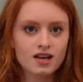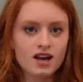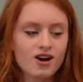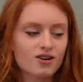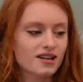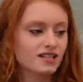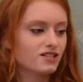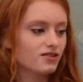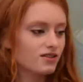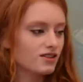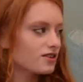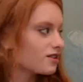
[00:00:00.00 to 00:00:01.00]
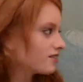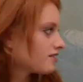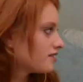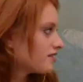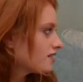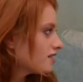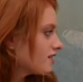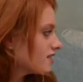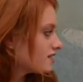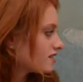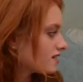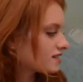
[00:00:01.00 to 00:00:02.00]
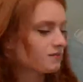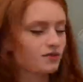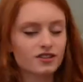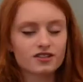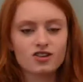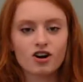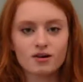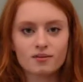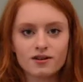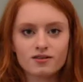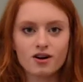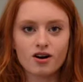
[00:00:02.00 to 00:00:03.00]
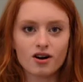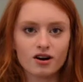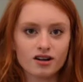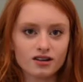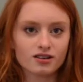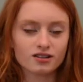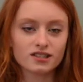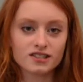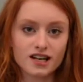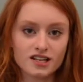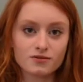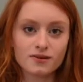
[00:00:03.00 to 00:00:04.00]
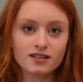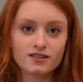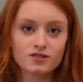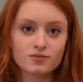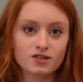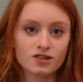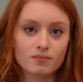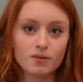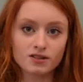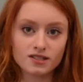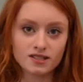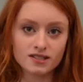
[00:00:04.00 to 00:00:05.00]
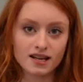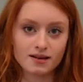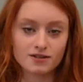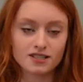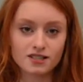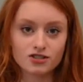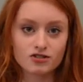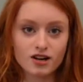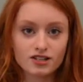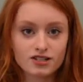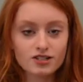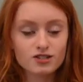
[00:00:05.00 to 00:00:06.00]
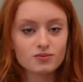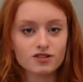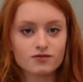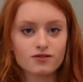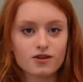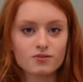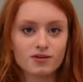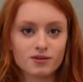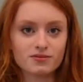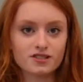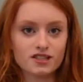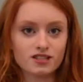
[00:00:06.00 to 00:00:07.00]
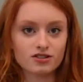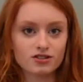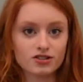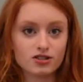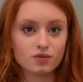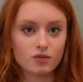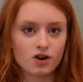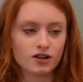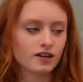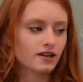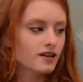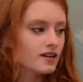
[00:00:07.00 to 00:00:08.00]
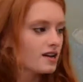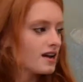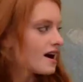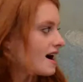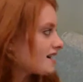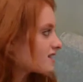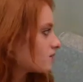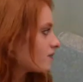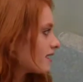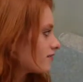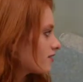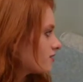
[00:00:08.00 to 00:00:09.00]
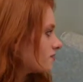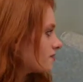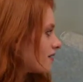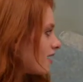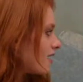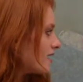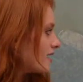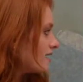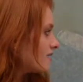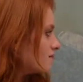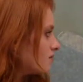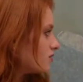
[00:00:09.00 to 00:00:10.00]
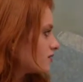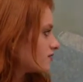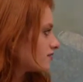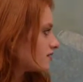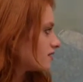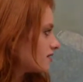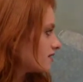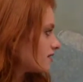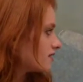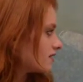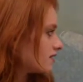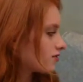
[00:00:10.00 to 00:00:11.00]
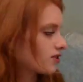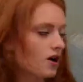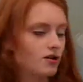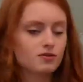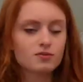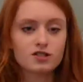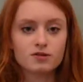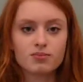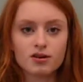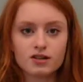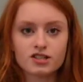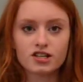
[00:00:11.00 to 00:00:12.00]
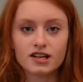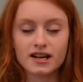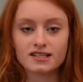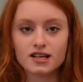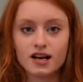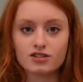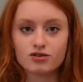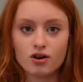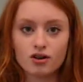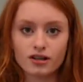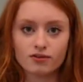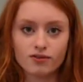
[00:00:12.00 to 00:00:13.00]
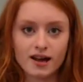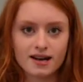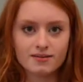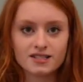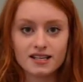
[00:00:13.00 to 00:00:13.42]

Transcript: Okay, so the third system we're going to talk about are called attenuators, which are multi-segmented structures which float perpendicular to the water. As the wave goes by, it moves the different arms which push against hydraulic rams